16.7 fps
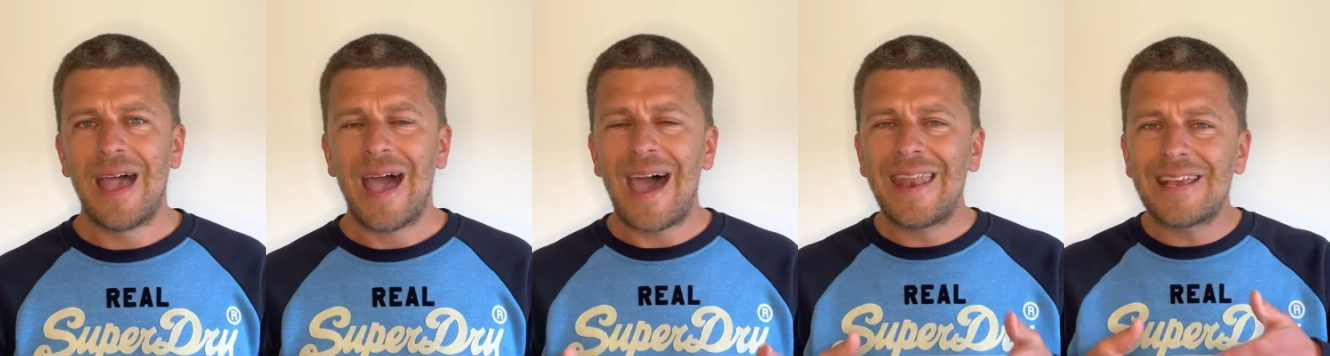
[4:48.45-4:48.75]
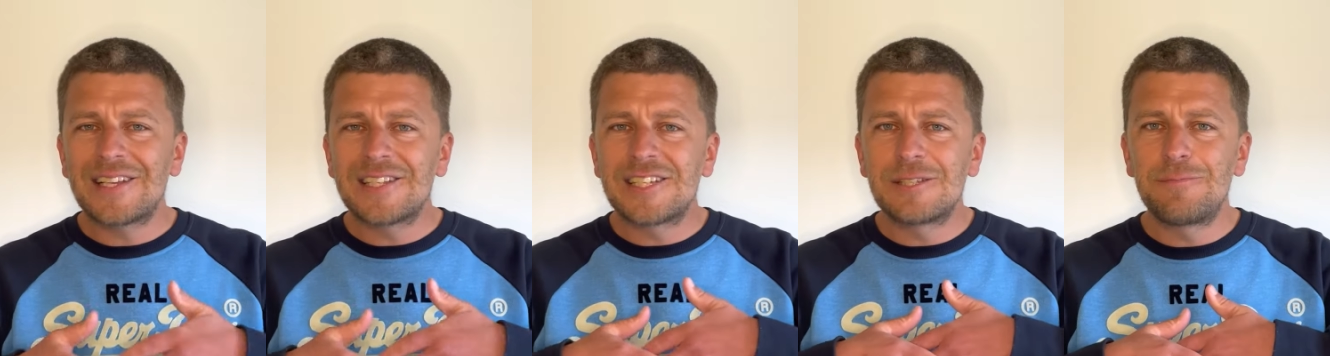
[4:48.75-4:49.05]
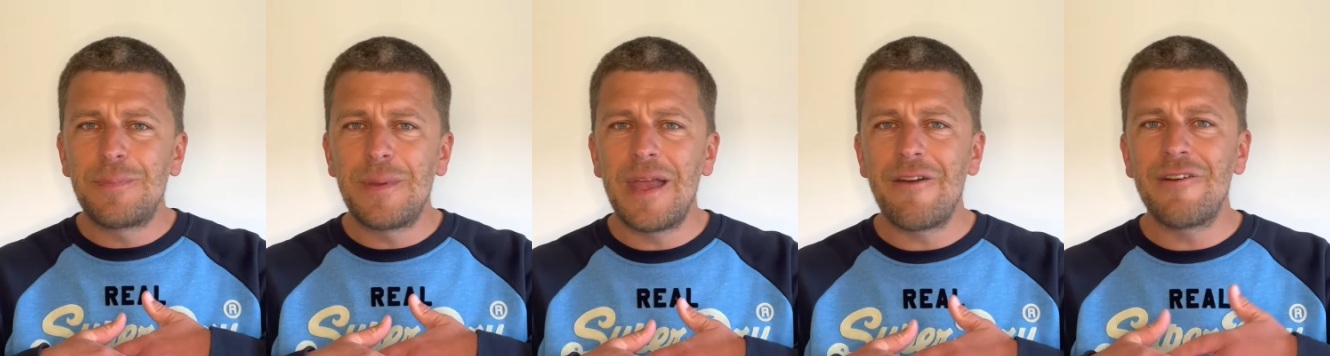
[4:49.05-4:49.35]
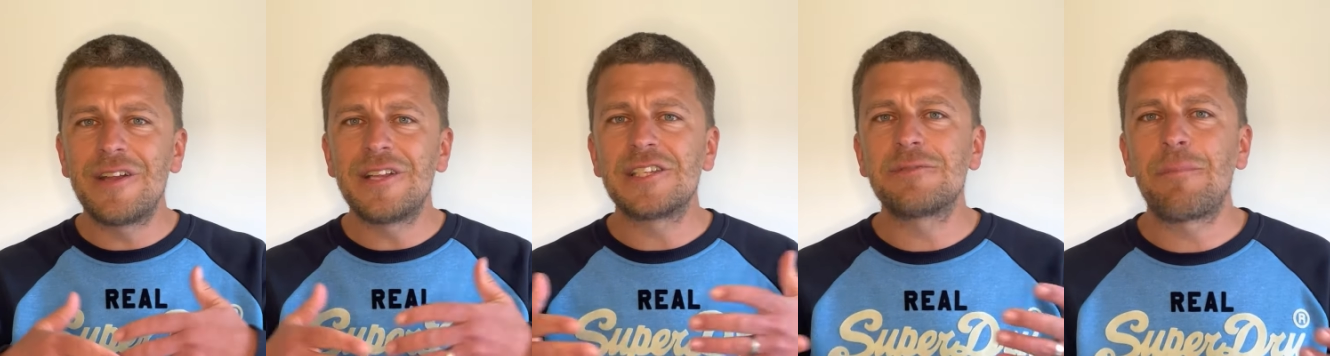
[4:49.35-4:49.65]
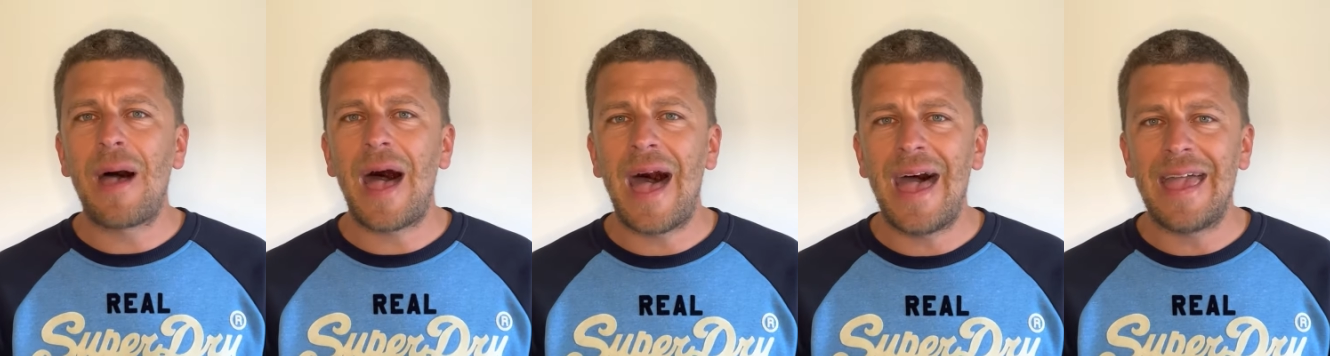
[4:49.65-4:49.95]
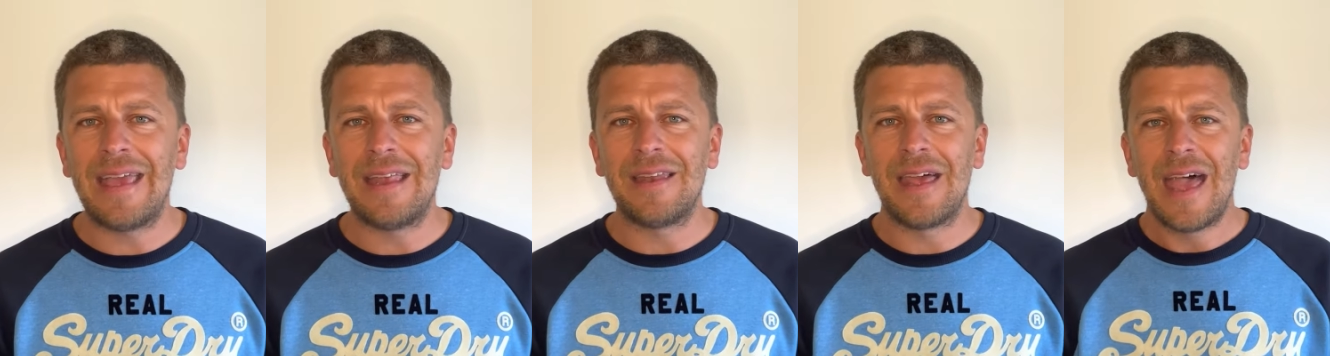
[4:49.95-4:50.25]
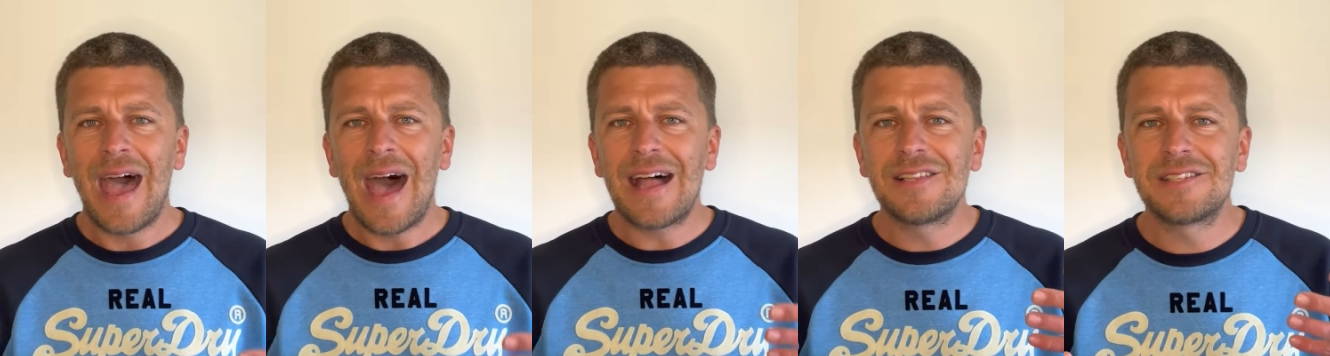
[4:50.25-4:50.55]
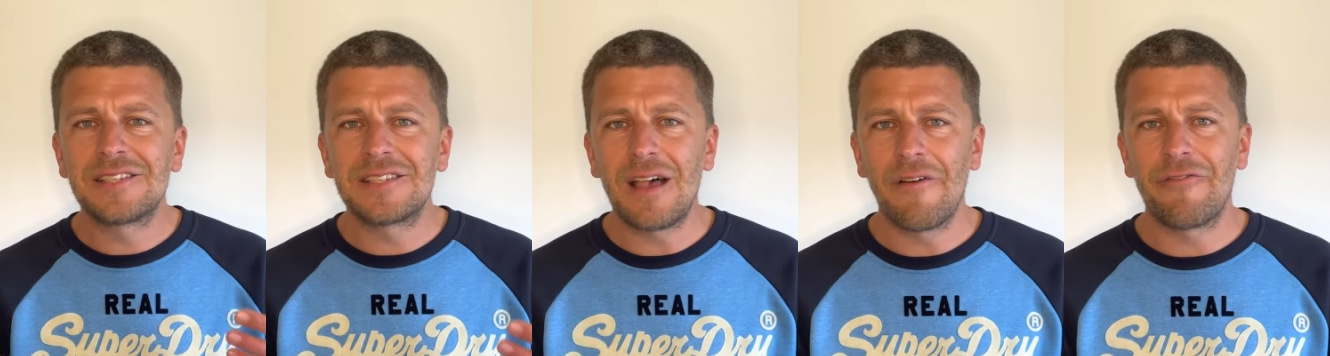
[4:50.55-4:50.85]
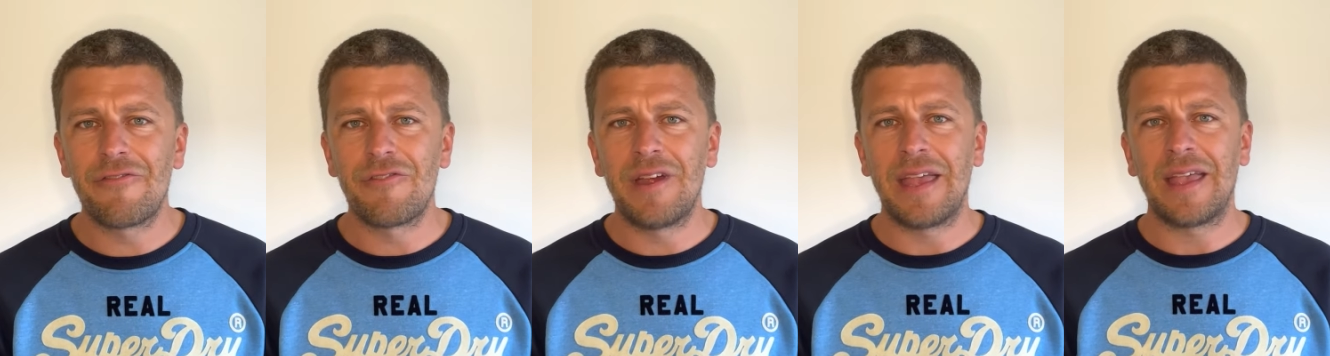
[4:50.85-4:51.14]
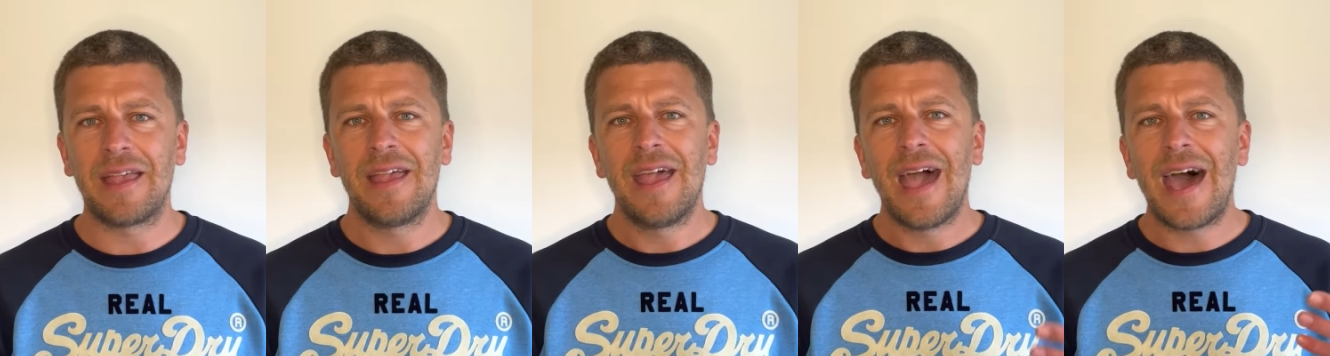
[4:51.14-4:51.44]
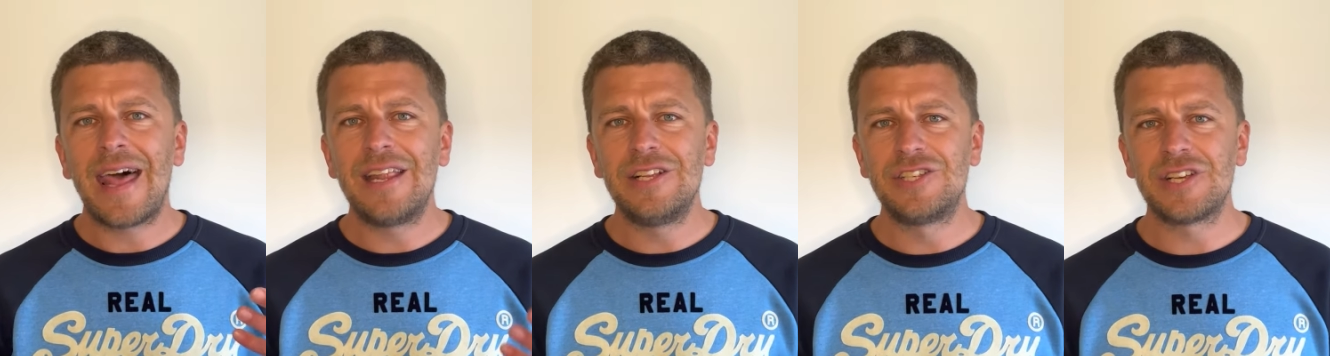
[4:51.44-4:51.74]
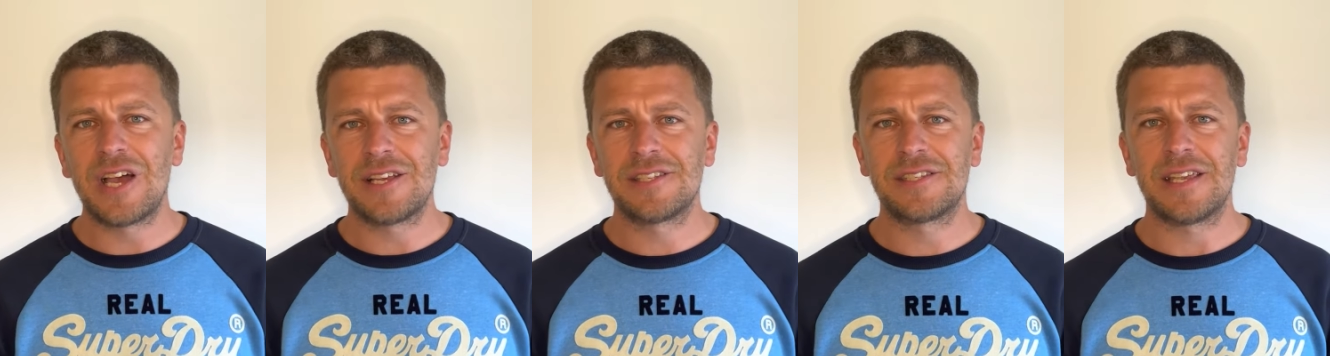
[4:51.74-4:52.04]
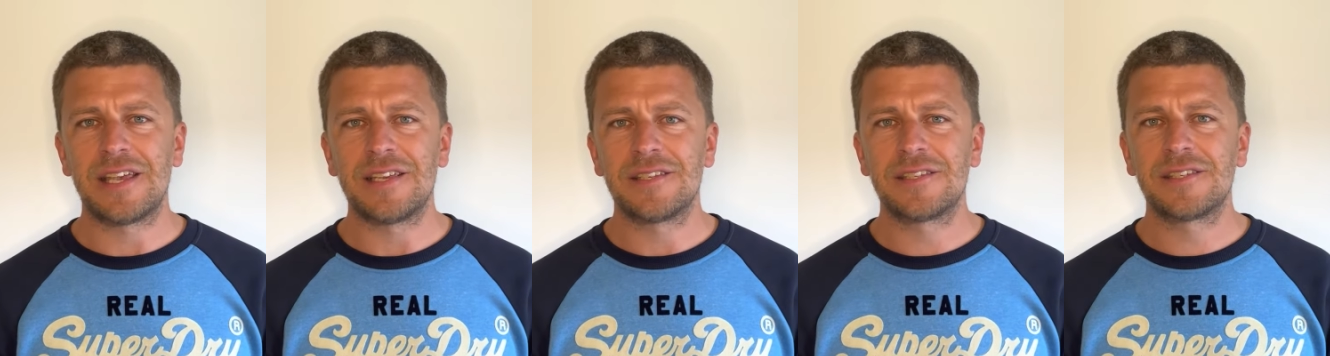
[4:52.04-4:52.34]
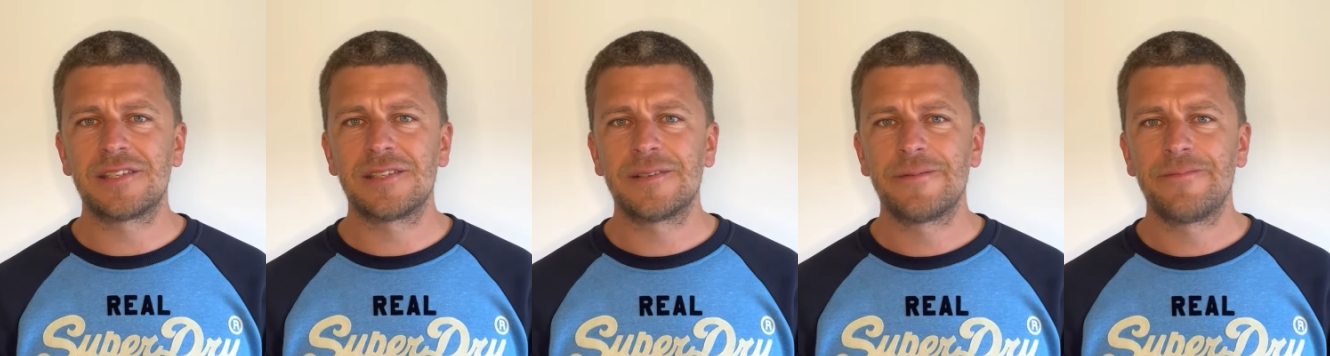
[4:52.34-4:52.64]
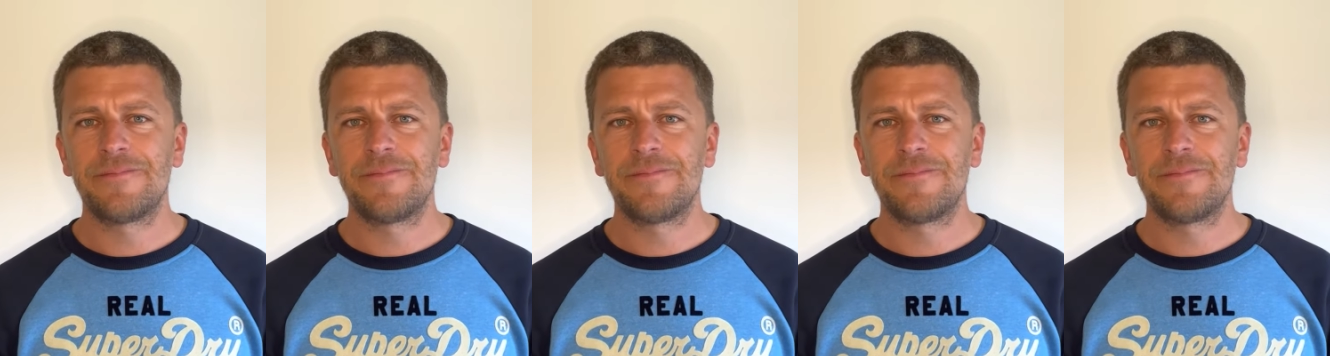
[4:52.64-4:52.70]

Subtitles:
and experienced pain and suffering and injustice.